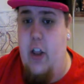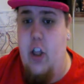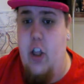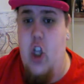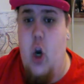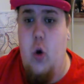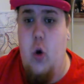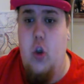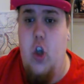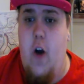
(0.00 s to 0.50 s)
There's
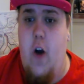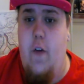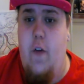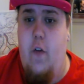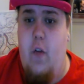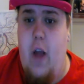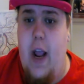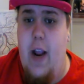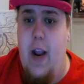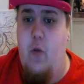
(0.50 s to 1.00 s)
no sort of
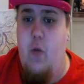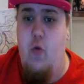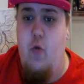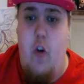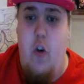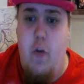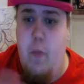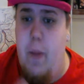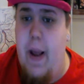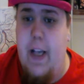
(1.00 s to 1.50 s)
like
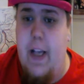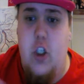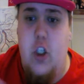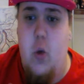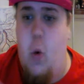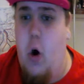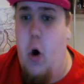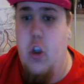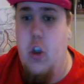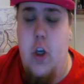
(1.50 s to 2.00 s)
rough bits
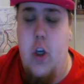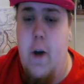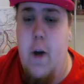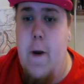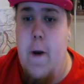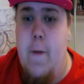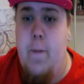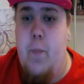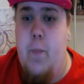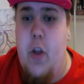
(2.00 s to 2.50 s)
towards
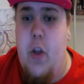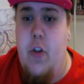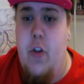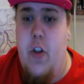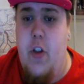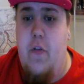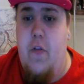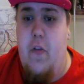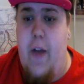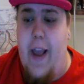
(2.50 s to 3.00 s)

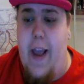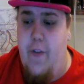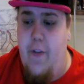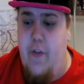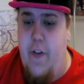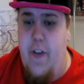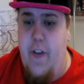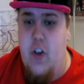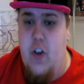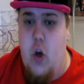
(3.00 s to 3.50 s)
the
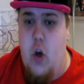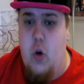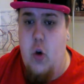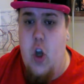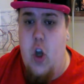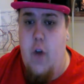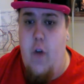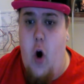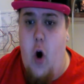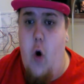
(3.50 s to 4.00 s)
flavouring. There's no
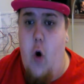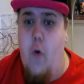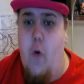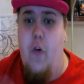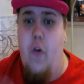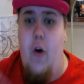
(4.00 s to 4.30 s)
sort of over